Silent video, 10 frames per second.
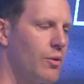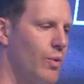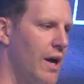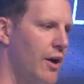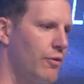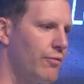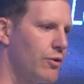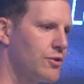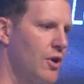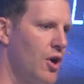Like we had our
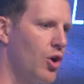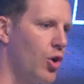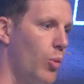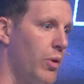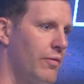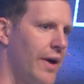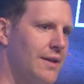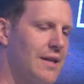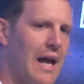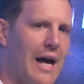first global
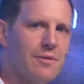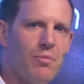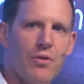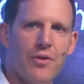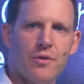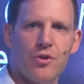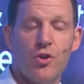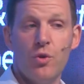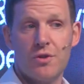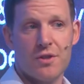event last month, and it was a
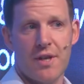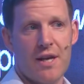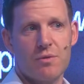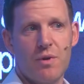huge success.